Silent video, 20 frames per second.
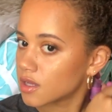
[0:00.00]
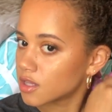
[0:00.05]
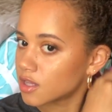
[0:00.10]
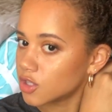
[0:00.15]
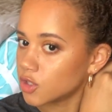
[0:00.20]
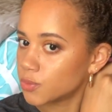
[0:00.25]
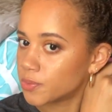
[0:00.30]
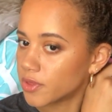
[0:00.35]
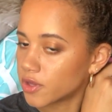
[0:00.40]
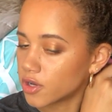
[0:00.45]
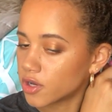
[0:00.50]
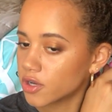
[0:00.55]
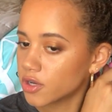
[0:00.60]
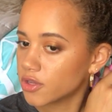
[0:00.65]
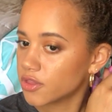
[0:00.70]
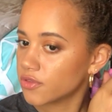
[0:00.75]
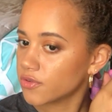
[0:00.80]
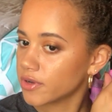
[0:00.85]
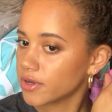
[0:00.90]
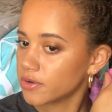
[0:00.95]
loop the hook
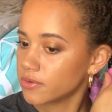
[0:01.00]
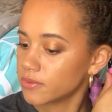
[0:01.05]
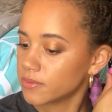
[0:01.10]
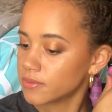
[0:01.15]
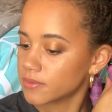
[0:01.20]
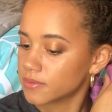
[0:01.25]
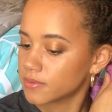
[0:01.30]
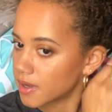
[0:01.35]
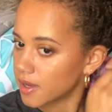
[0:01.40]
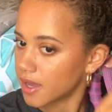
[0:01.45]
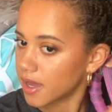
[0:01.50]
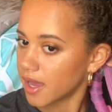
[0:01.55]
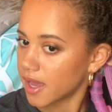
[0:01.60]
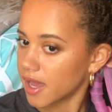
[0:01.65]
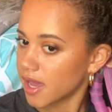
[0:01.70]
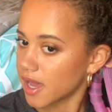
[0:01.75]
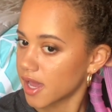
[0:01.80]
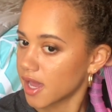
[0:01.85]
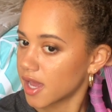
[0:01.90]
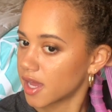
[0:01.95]
through,
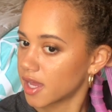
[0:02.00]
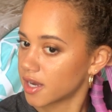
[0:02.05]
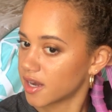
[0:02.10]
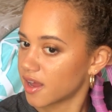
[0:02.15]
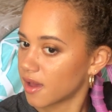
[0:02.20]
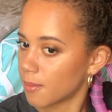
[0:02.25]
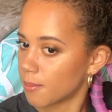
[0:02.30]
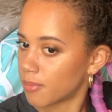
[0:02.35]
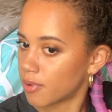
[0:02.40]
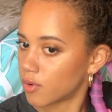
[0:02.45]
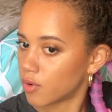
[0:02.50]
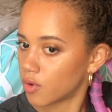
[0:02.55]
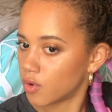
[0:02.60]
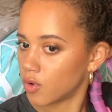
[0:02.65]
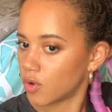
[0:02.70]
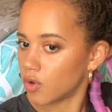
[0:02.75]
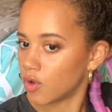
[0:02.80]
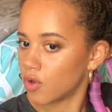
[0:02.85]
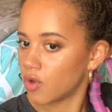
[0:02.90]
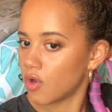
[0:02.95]
and
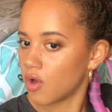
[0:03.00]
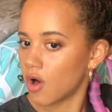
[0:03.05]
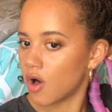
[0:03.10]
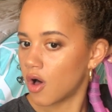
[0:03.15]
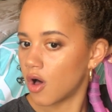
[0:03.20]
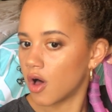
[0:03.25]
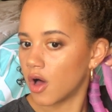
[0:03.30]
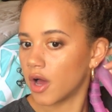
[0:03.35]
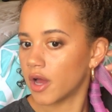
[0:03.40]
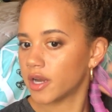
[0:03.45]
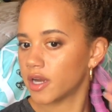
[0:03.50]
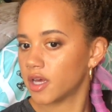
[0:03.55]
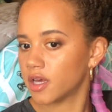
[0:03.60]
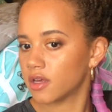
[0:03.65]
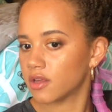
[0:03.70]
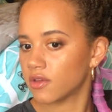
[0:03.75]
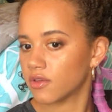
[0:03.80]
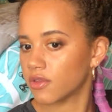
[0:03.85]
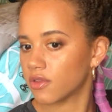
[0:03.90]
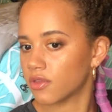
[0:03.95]
pull on
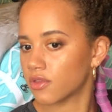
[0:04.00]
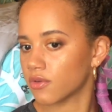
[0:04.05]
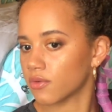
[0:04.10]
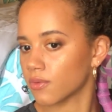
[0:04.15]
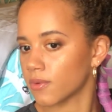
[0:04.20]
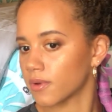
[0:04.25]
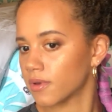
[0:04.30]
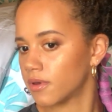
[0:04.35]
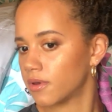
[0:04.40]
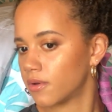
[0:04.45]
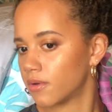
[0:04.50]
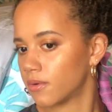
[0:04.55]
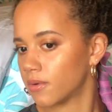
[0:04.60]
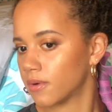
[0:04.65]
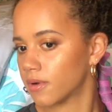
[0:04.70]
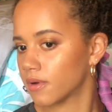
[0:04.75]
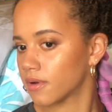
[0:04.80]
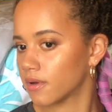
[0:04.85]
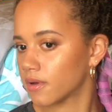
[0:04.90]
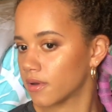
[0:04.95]
through.
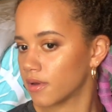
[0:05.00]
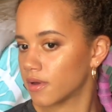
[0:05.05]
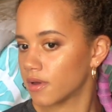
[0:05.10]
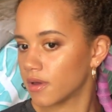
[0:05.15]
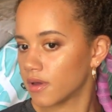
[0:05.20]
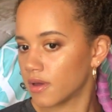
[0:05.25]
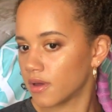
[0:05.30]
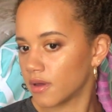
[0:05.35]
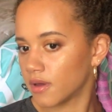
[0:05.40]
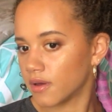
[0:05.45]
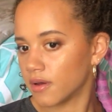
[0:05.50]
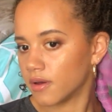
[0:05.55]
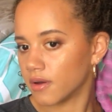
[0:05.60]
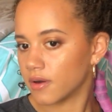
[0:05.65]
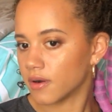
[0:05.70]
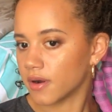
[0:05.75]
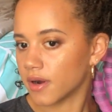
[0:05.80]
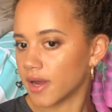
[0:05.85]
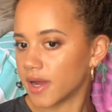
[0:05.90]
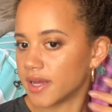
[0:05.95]

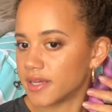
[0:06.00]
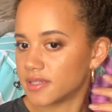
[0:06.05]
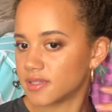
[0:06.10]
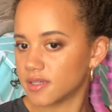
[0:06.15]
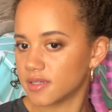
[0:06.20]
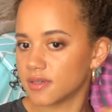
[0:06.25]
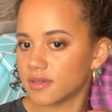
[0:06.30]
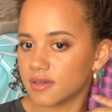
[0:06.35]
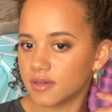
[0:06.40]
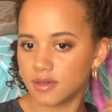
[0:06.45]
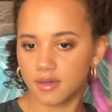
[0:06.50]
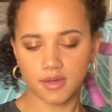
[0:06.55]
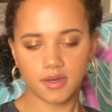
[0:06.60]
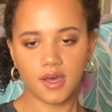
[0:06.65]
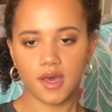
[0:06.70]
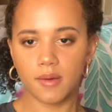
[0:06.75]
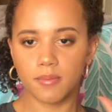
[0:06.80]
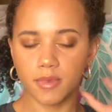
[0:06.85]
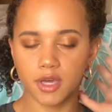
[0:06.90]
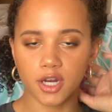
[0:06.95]
All right,
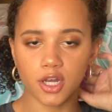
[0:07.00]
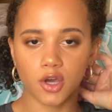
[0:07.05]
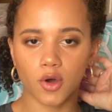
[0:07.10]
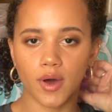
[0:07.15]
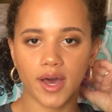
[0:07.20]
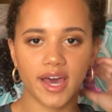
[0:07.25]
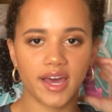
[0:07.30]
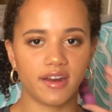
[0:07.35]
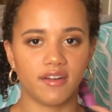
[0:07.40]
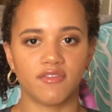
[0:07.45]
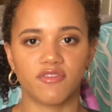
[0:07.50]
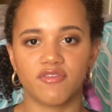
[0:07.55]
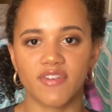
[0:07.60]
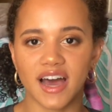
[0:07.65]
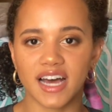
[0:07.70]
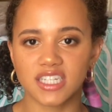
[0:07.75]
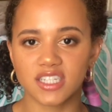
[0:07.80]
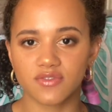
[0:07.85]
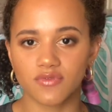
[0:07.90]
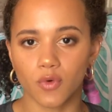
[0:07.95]
I'm gonna go ahead and
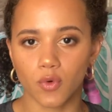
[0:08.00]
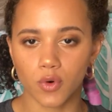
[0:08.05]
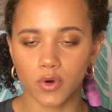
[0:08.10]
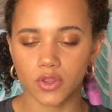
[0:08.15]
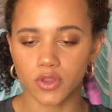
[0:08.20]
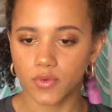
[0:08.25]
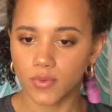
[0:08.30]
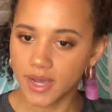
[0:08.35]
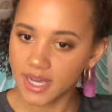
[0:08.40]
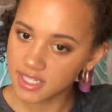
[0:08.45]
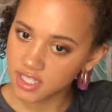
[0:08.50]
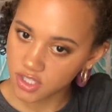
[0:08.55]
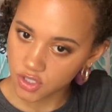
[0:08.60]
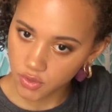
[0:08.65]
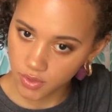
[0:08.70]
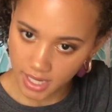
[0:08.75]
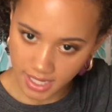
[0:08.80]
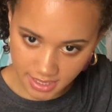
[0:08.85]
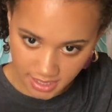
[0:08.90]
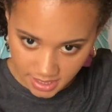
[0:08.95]
fast forward the rest so you
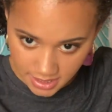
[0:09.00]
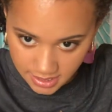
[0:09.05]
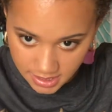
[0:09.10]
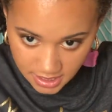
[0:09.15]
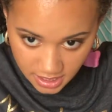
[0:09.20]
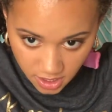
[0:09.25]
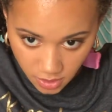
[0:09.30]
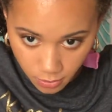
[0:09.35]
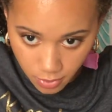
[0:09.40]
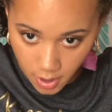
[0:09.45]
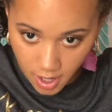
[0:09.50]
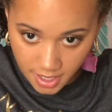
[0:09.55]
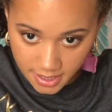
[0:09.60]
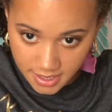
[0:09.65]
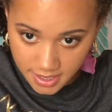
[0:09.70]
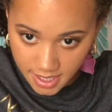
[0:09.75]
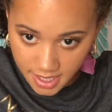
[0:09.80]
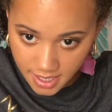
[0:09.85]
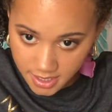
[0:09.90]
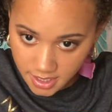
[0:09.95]
guys can see the
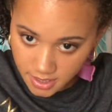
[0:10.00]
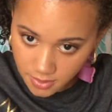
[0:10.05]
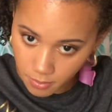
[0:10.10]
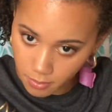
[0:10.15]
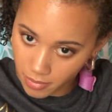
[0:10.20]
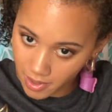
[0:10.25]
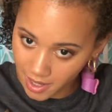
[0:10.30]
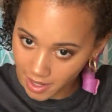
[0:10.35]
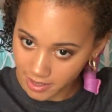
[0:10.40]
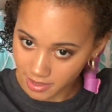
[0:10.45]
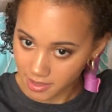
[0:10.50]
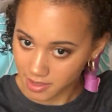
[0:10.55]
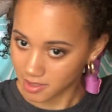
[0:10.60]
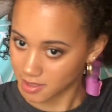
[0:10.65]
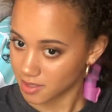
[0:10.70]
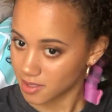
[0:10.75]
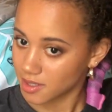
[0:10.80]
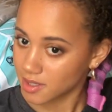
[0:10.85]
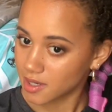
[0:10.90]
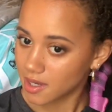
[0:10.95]
process, but
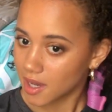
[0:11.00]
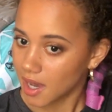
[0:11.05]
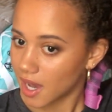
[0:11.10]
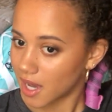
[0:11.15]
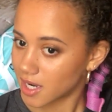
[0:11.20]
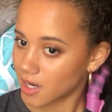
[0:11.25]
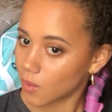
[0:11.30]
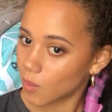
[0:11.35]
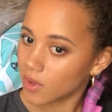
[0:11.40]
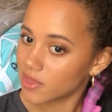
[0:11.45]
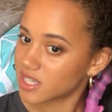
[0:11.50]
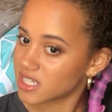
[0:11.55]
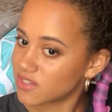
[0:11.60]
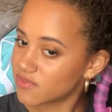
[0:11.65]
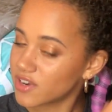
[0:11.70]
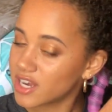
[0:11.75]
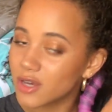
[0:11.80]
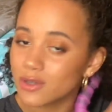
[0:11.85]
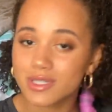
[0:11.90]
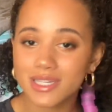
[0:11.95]
I don't want this
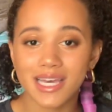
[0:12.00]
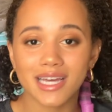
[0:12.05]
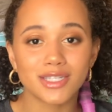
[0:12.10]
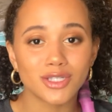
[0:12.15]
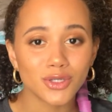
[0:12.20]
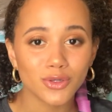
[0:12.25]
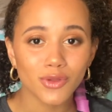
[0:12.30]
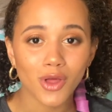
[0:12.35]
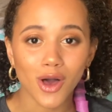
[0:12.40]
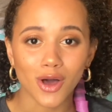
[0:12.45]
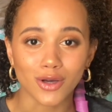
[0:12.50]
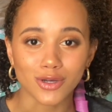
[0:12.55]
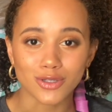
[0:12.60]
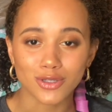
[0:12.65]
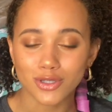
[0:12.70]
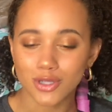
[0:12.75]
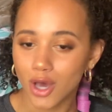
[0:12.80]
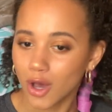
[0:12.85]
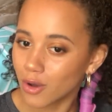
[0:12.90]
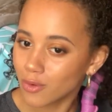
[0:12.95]
video to get too long,
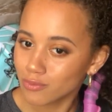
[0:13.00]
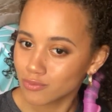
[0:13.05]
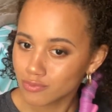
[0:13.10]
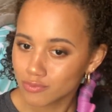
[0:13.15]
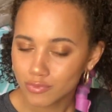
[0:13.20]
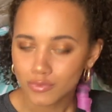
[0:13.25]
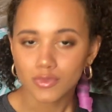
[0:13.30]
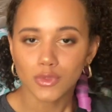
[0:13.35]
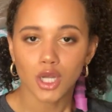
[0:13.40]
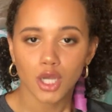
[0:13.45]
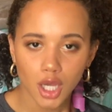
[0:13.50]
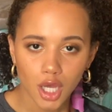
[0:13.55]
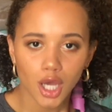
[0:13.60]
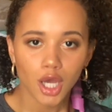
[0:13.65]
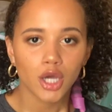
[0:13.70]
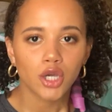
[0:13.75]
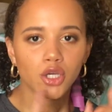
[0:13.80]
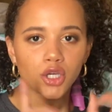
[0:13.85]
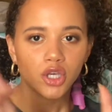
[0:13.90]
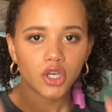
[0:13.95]
so
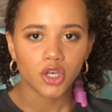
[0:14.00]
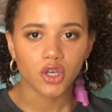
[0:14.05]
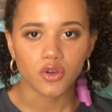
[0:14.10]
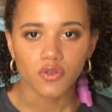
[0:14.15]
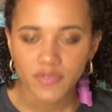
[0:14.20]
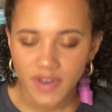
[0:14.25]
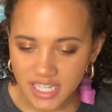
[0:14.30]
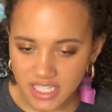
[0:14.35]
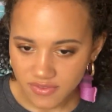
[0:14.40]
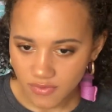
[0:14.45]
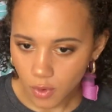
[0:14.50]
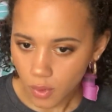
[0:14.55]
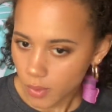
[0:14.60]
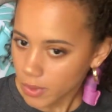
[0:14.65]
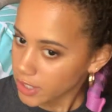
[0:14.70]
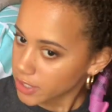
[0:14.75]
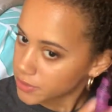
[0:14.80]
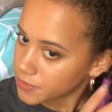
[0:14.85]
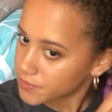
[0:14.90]
cue fast forward.